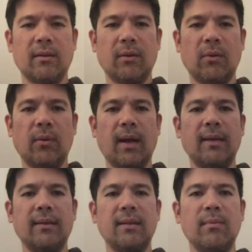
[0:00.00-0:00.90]
Oh,
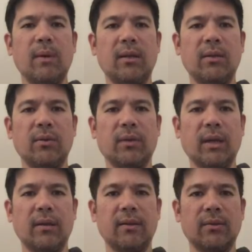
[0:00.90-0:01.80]
ID menu.
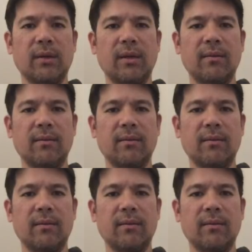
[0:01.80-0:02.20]
Okay, that's right.